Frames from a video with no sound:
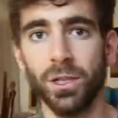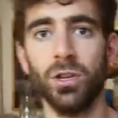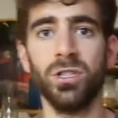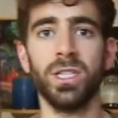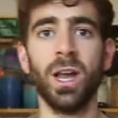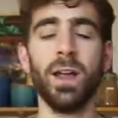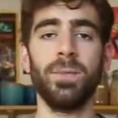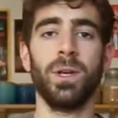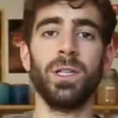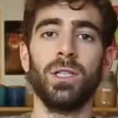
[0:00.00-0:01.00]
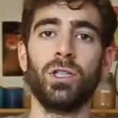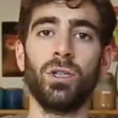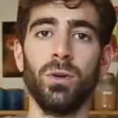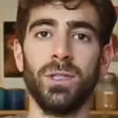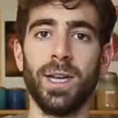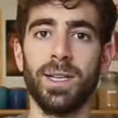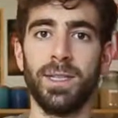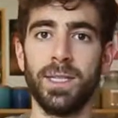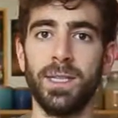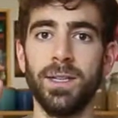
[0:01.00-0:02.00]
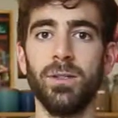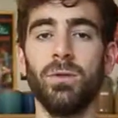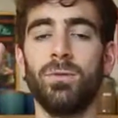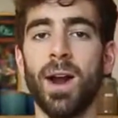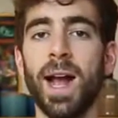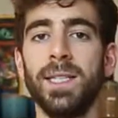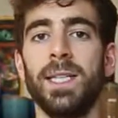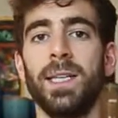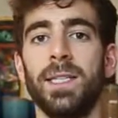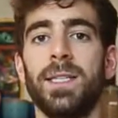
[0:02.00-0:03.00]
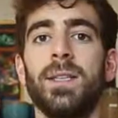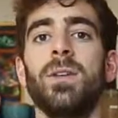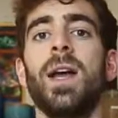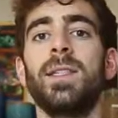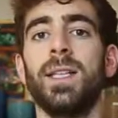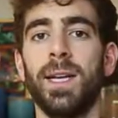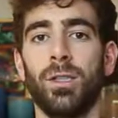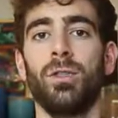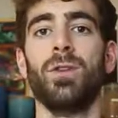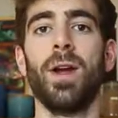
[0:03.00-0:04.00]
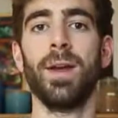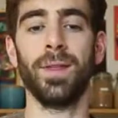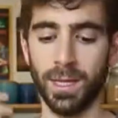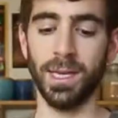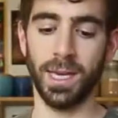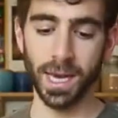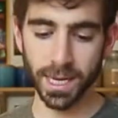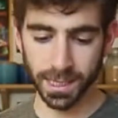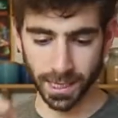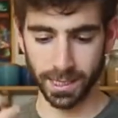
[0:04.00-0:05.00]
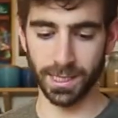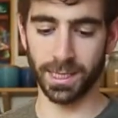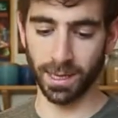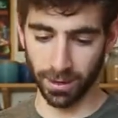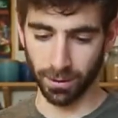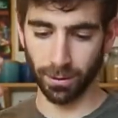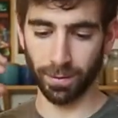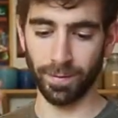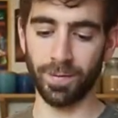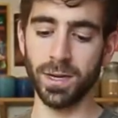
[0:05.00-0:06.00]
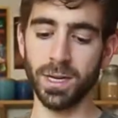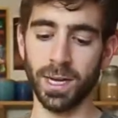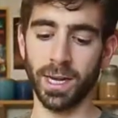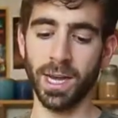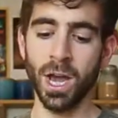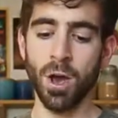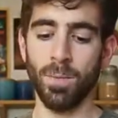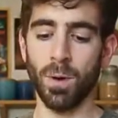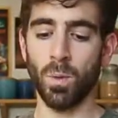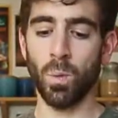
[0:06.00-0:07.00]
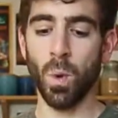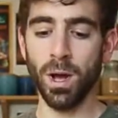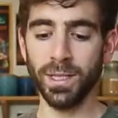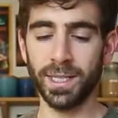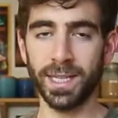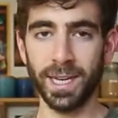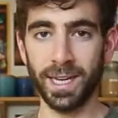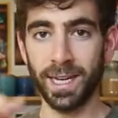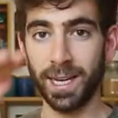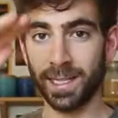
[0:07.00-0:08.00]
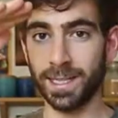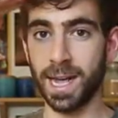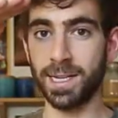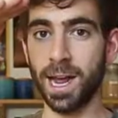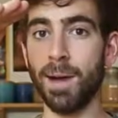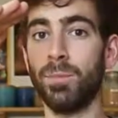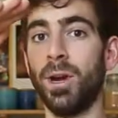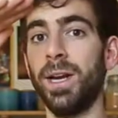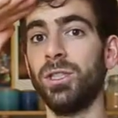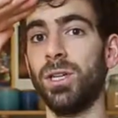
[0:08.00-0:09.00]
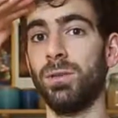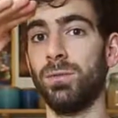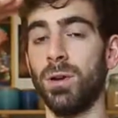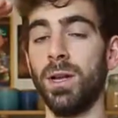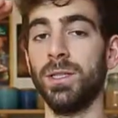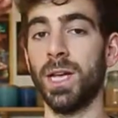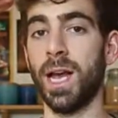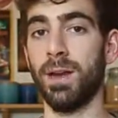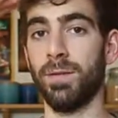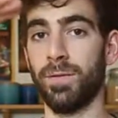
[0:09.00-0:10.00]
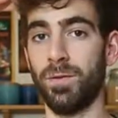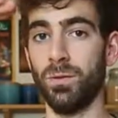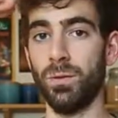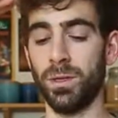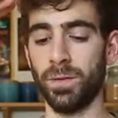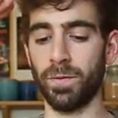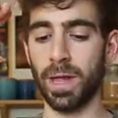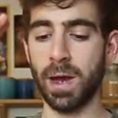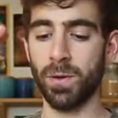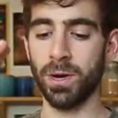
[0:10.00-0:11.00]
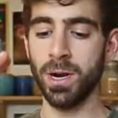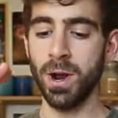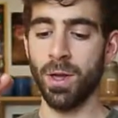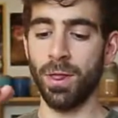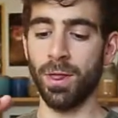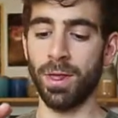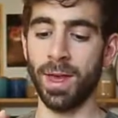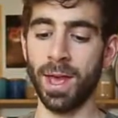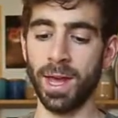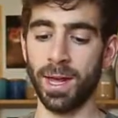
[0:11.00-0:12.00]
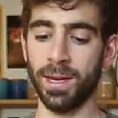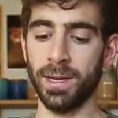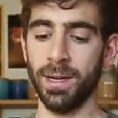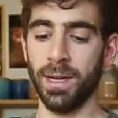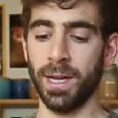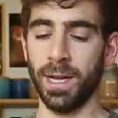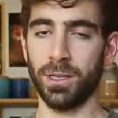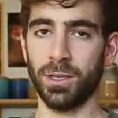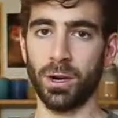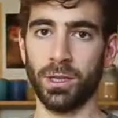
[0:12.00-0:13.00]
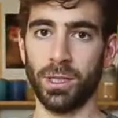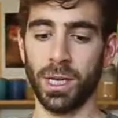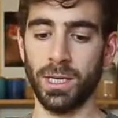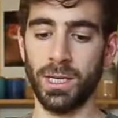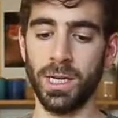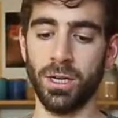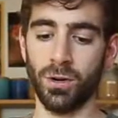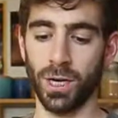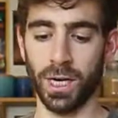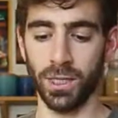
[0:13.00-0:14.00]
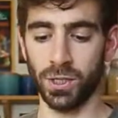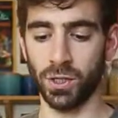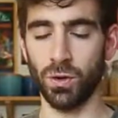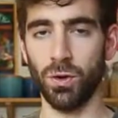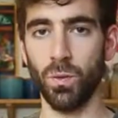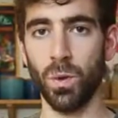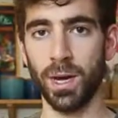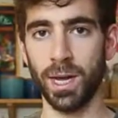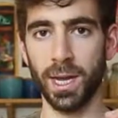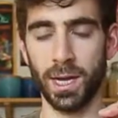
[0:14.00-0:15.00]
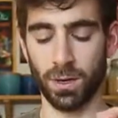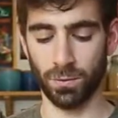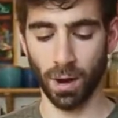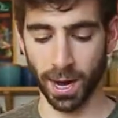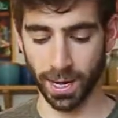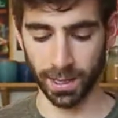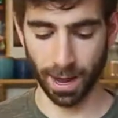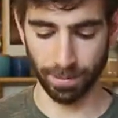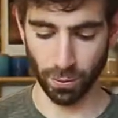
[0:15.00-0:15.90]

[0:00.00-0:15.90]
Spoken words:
a good sign because it shows that it's still rising. It still has that strength. The yeast is still feeding, but once it hits that top range and it runs out of food in the flour, then it starts to decrease. So you want to hit it right at that